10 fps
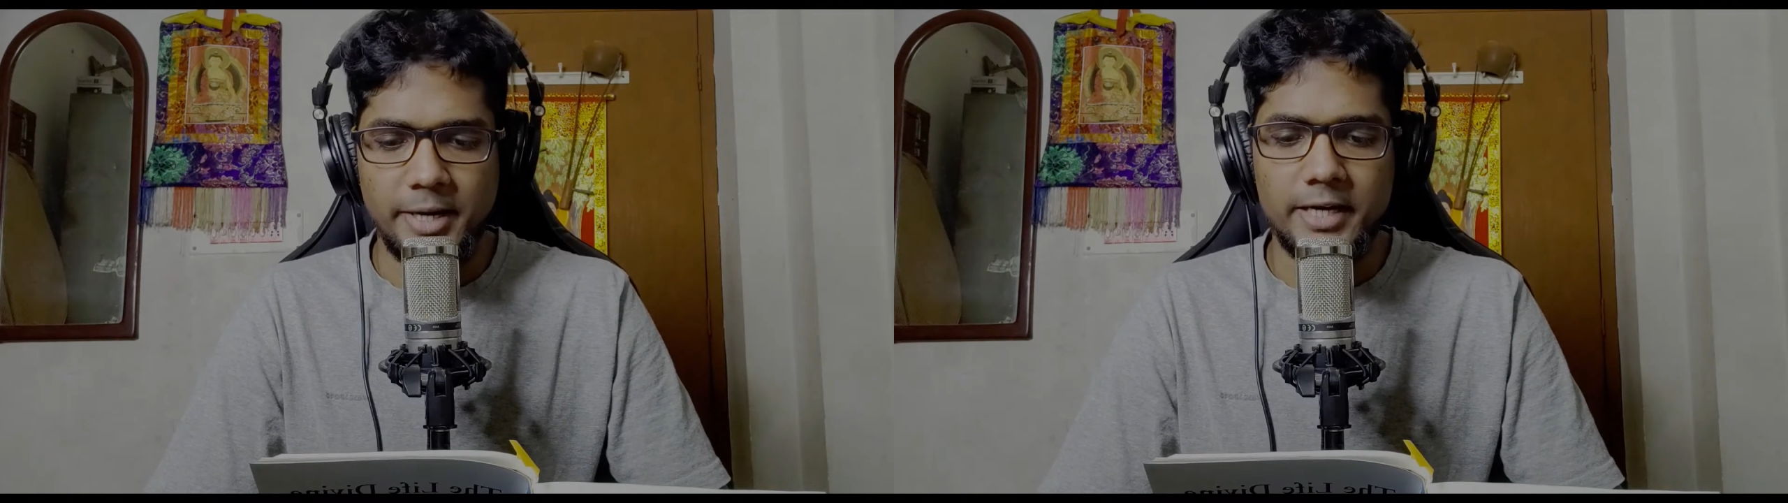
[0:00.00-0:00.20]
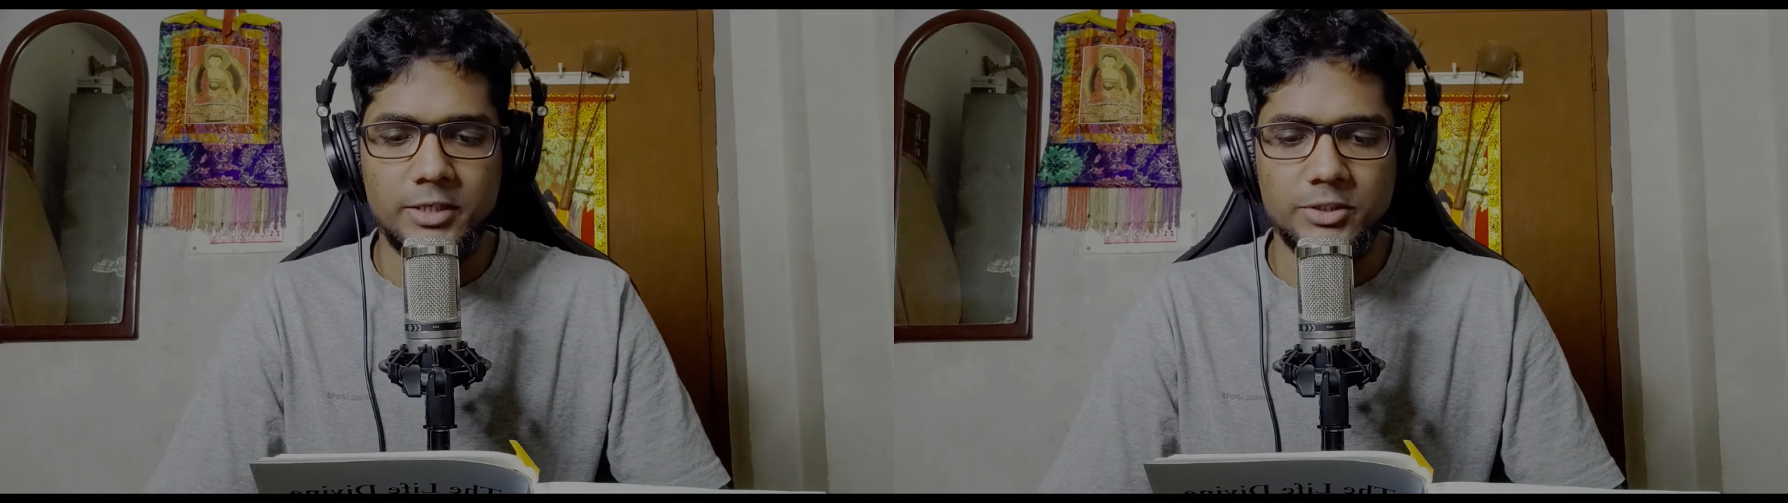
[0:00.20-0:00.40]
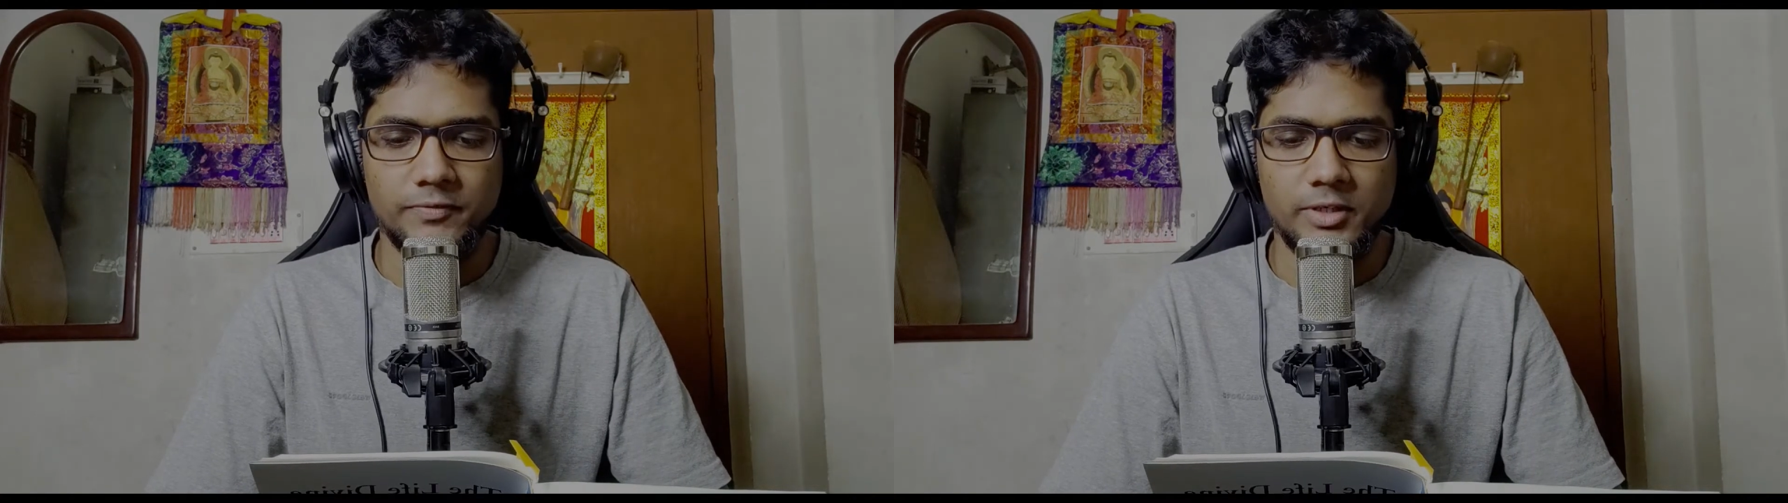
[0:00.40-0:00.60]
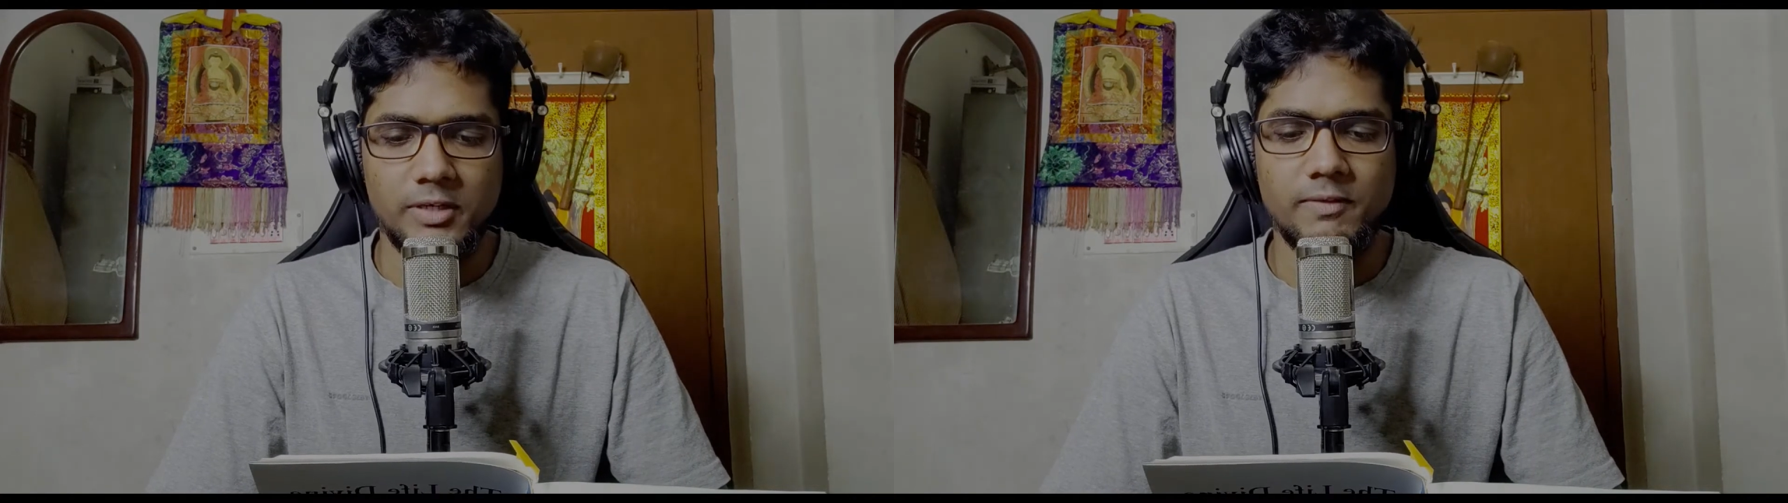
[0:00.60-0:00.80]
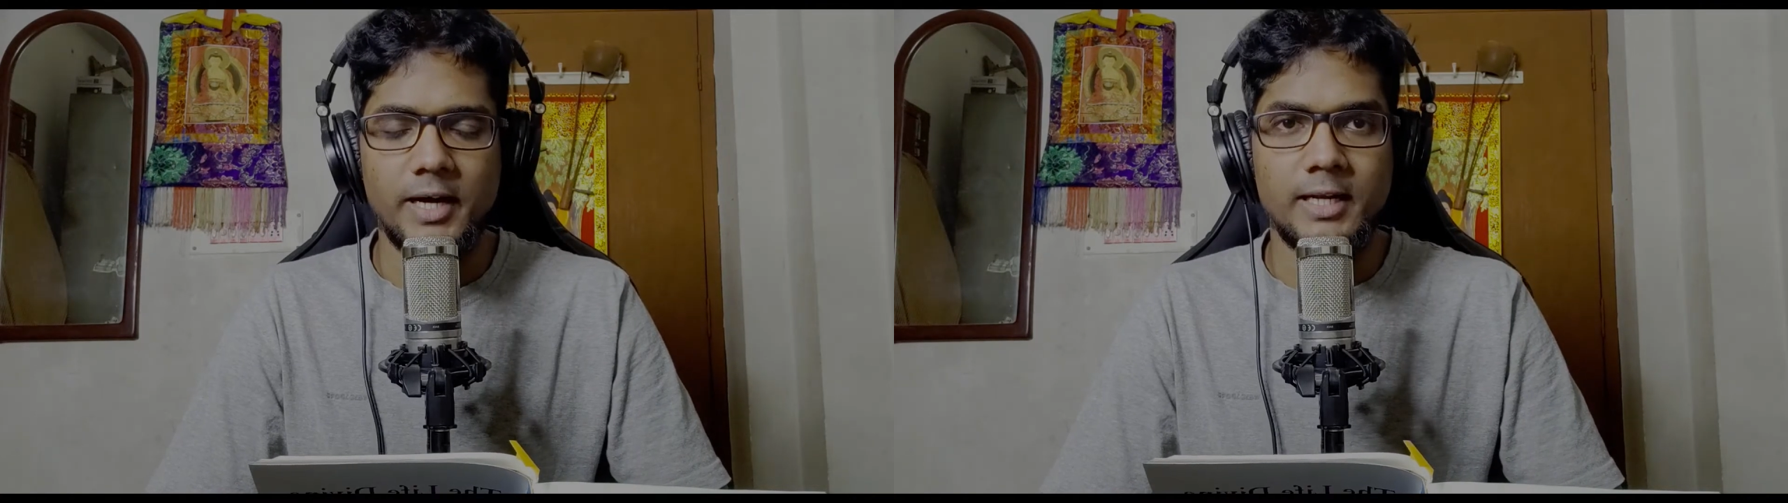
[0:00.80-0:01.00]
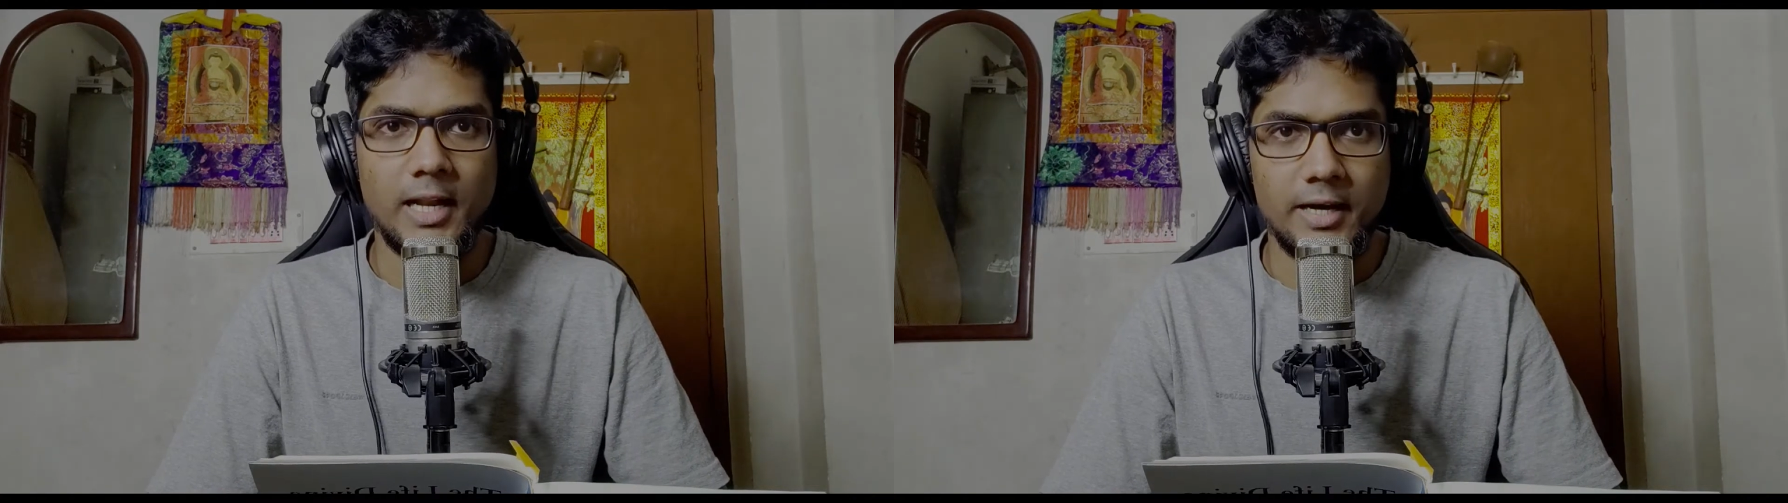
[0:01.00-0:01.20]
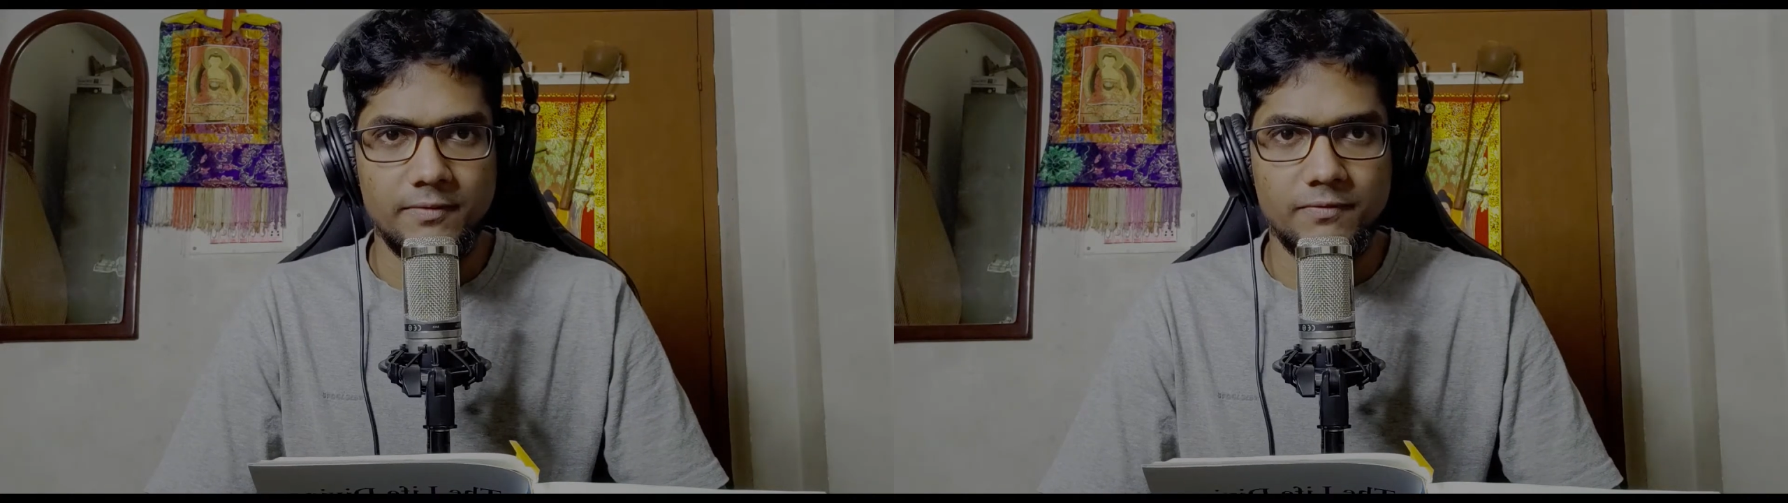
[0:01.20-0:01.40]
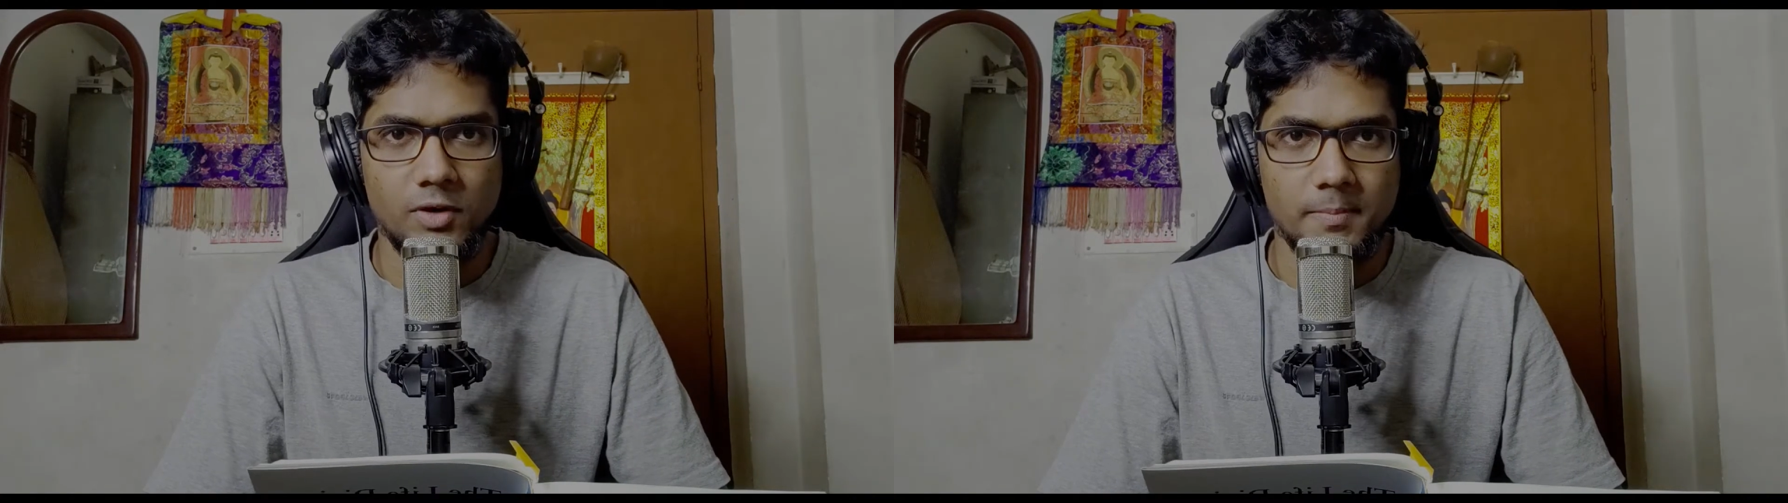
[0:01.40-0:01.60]
practice of a divine
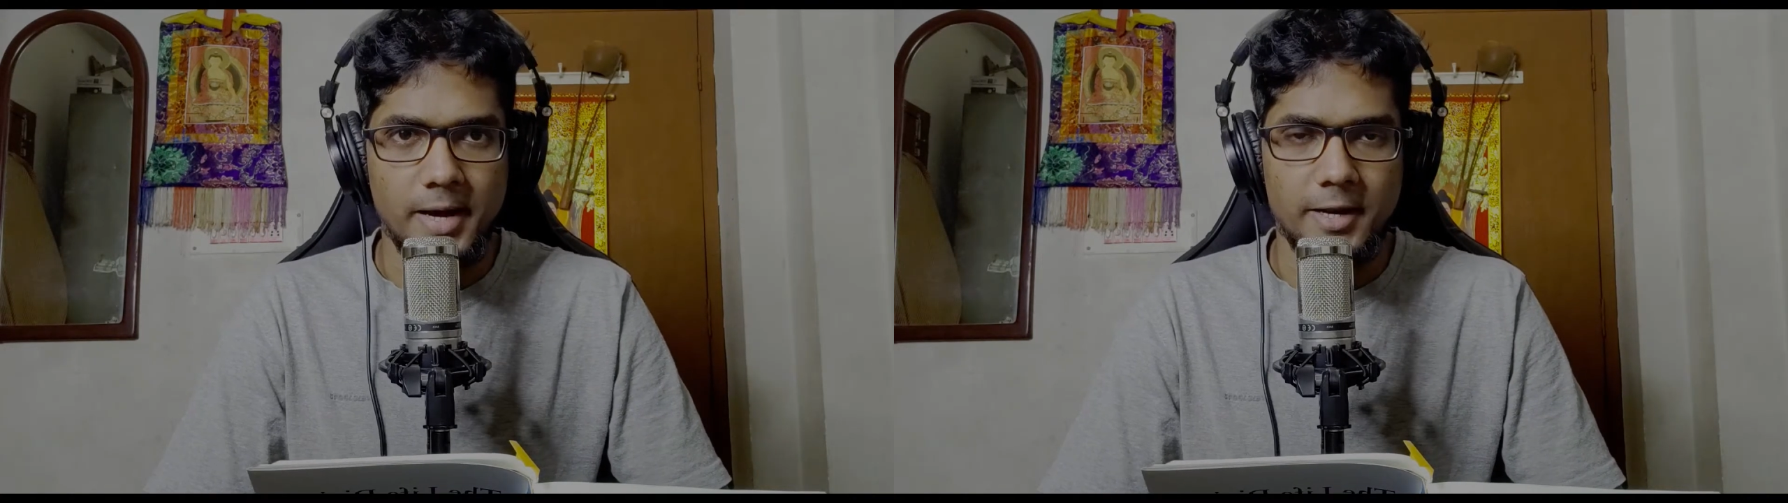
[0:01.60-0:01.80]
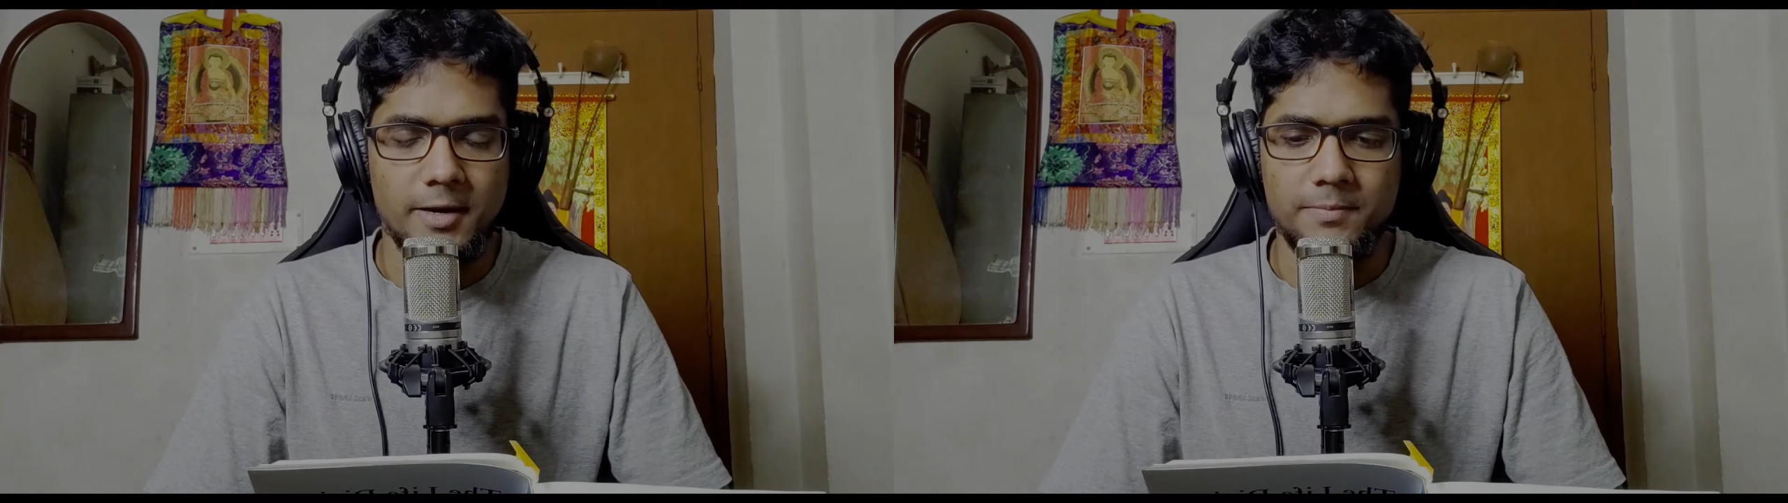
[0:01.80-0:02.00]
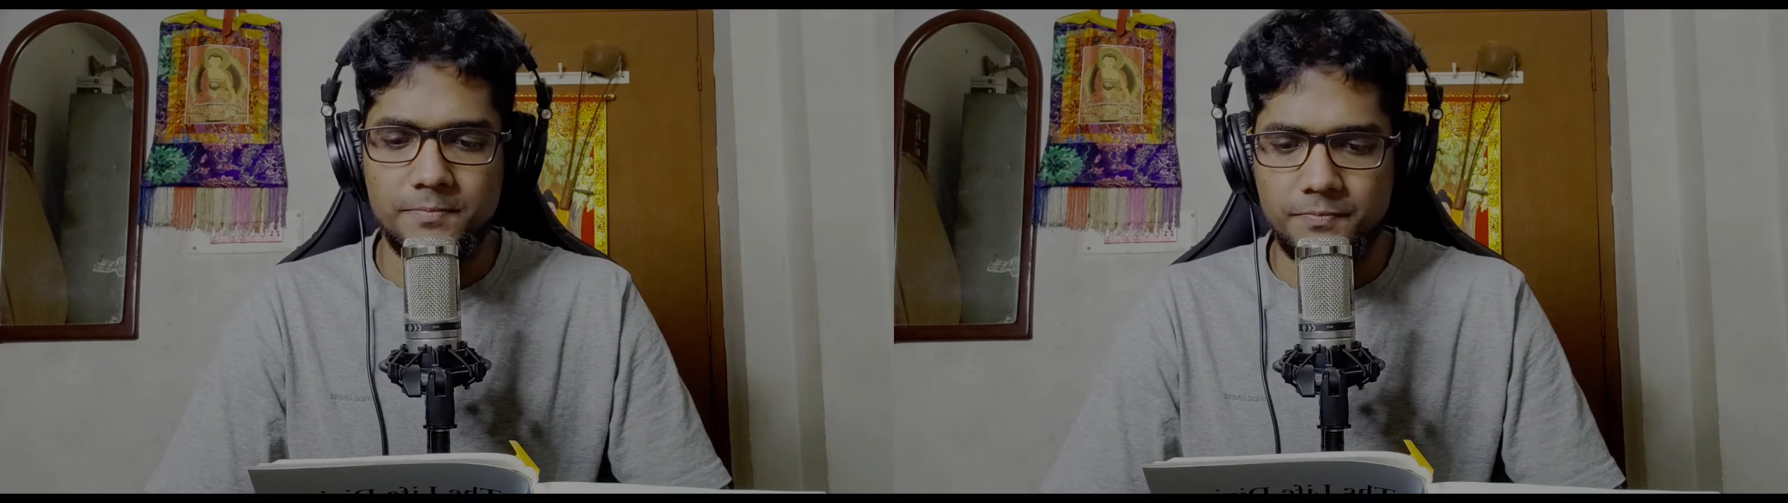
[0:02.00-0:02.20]
life for man.